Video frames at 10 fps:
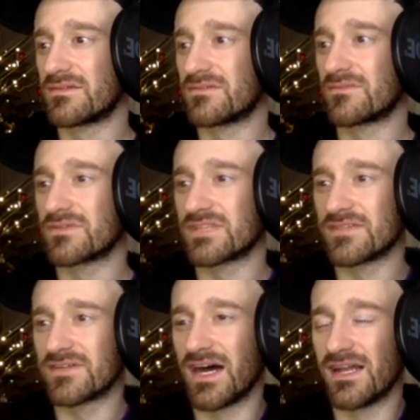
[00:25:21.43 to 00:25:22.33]
what
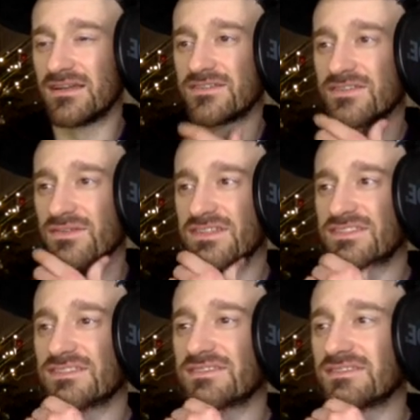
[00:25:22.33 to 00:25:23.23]
they've got. So this
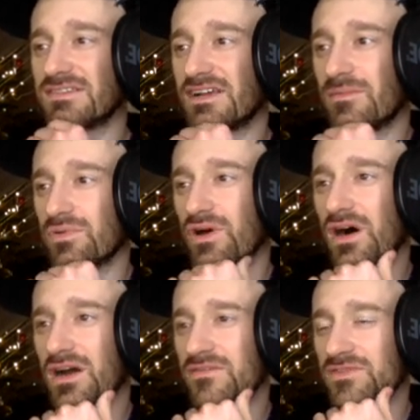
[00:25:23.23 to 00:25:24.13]
is their
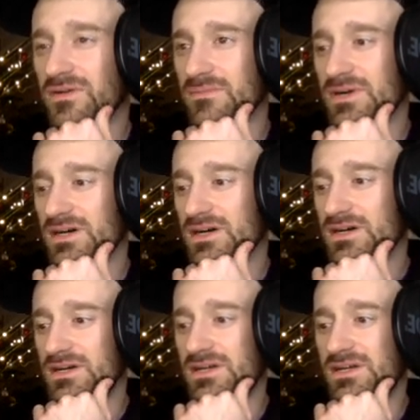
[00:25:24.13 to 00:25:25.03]
blog from
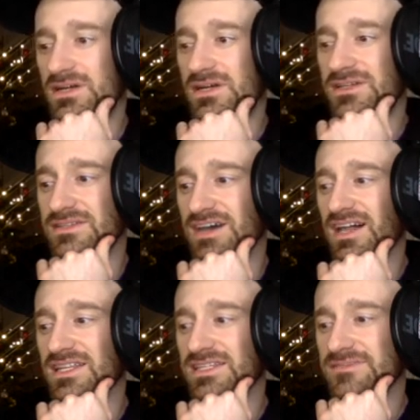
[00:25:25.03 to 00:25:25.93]

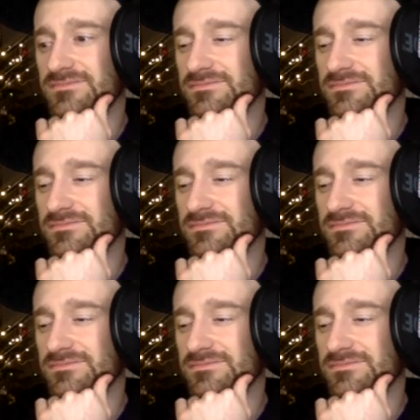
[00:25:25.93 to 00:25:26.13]
Dall-E.